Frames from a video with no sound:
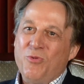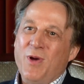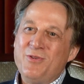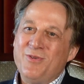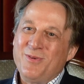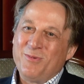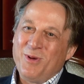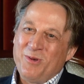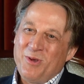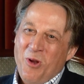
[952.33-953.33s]
When
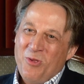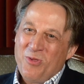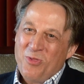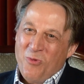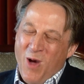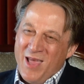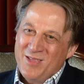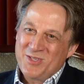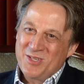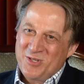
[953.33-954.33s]
the way the
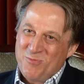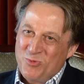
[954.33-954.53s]
system